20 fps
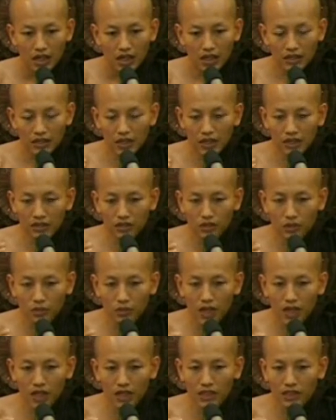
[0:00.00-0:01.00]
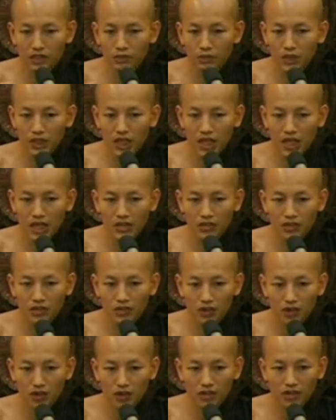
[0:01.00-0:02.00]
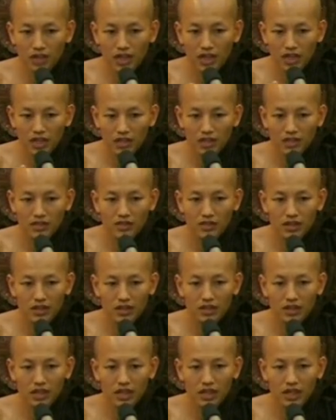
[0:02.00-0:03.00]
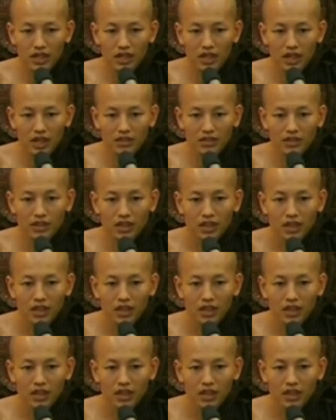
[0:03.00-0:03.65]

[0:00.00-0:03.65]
And then your mind is become stronger and stronger, and